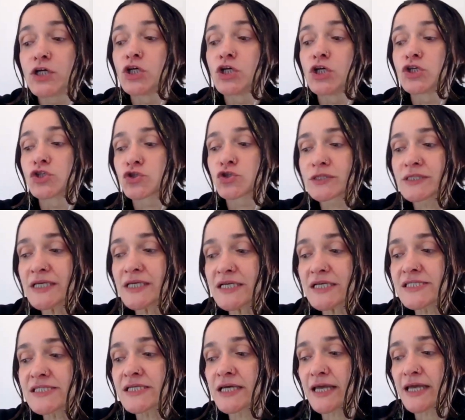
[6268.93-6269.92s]
So it
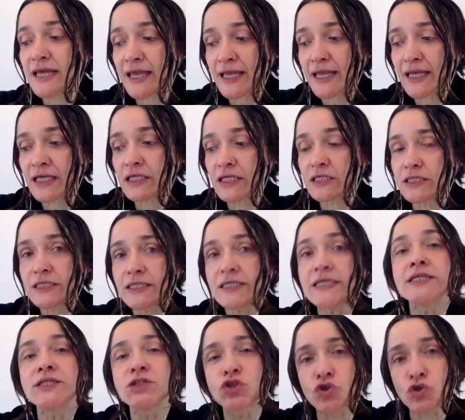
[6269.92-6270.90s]
is a
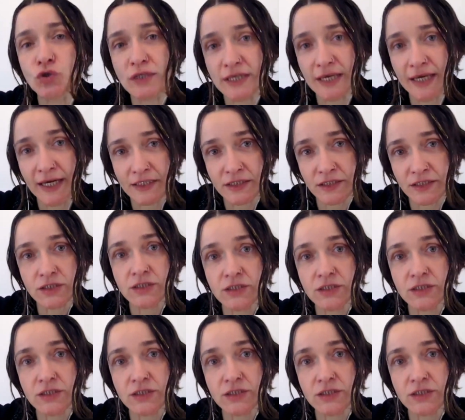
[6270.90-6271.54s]
intricate